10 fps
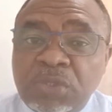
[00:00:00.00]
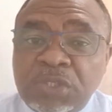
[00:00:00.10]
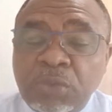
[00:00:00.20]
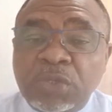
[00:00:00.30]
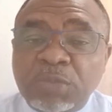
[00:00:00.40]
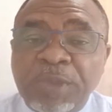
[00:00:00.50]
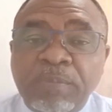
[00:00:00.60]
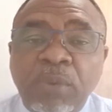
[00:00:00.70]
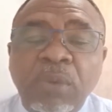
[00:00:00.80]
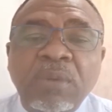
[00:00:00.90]
Jewish
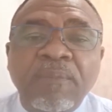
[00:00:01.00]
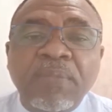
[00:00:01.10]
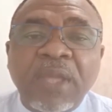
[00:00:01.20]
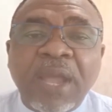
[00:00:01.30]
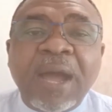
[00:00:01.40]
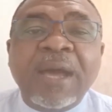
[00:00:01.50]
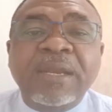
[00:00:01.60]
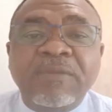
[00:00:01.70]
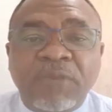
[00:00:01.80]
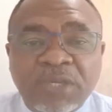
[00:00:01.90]
people
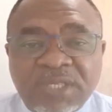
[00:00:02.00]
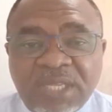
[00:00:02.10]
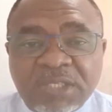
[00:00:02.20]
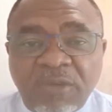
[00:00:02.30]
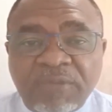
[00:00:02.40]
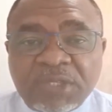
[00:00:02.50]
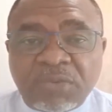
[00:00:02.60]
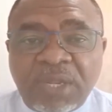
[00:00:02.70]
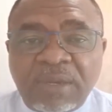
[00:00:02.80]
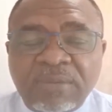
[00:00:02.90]
and for the state of
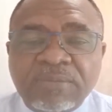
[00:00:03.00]
Israel.